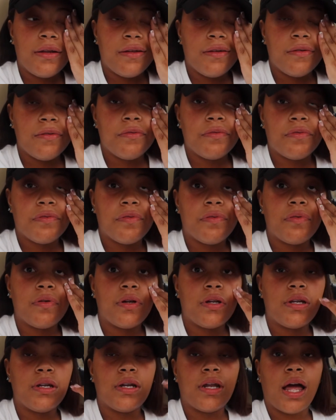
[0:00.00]
of
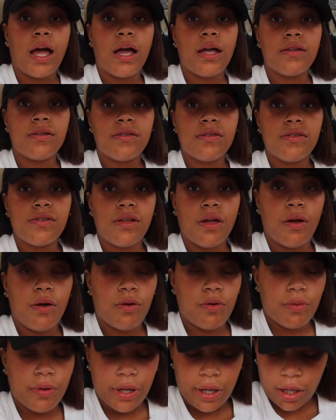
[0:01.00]
not
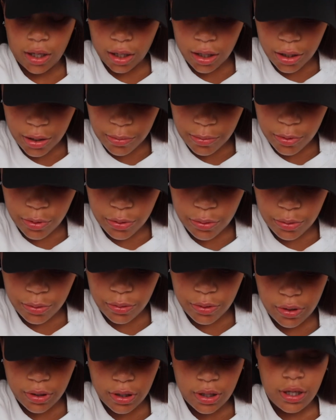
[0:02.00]
so in a good
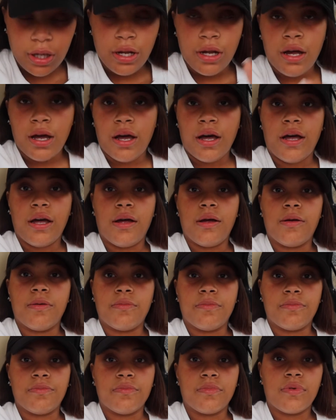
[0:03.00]
mood
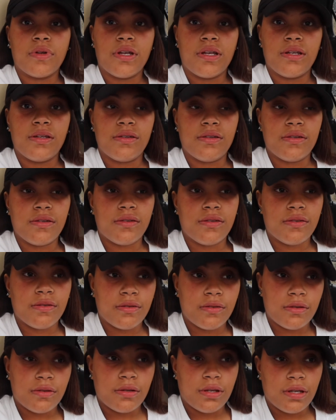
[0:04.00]
because,
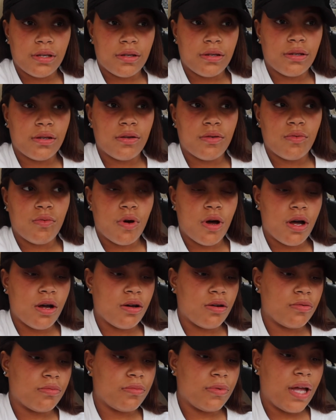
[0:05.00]

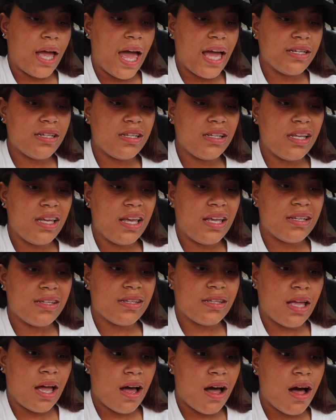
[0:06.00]
well, actually
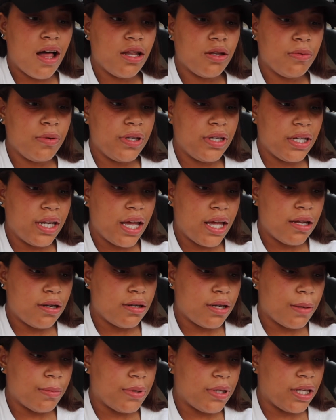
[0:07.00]
it's not Halloween yet.
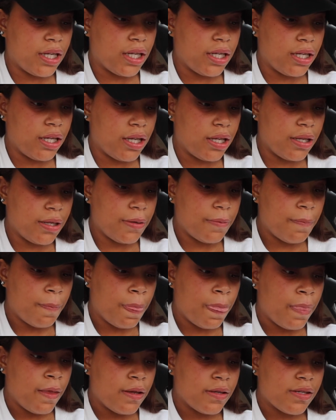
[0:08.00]
I'm an idiot.
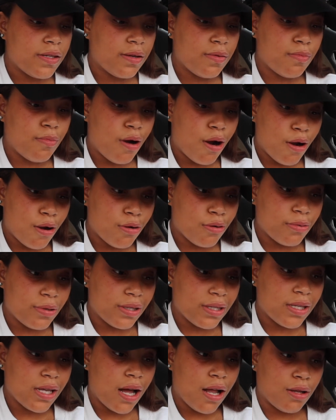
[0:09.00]
Tomorrow
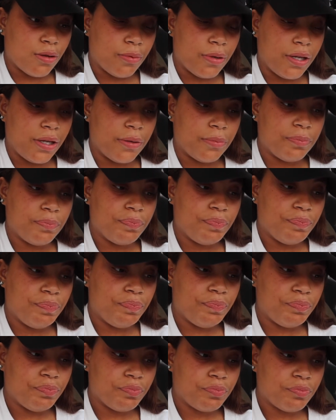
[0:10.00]
is Halloween
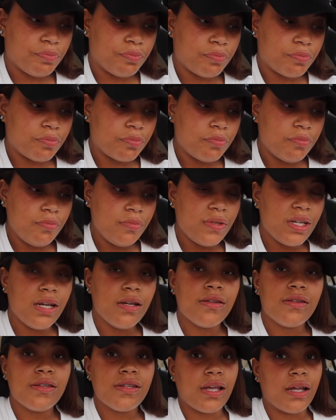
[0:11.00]

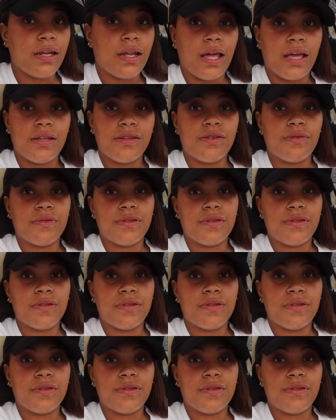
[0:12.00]
Sunday, so